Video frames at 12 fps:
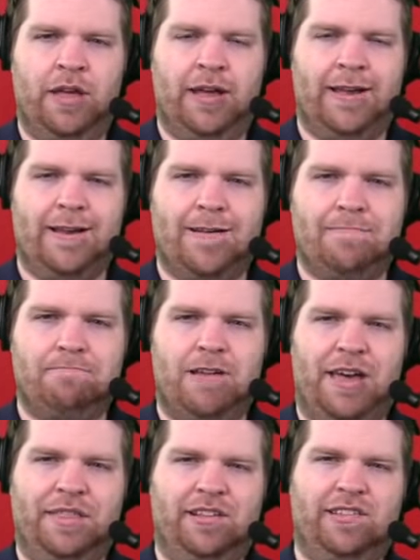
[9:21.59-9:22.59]

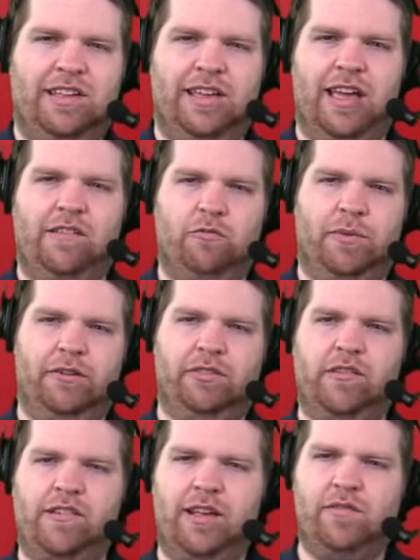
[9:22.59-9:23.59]
I think CEH will be with the
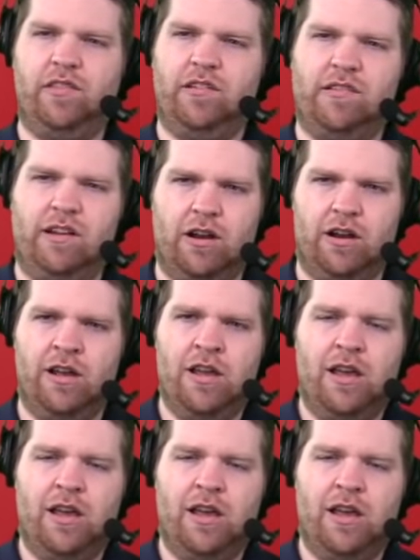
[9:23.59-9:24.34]
Chiefs this year,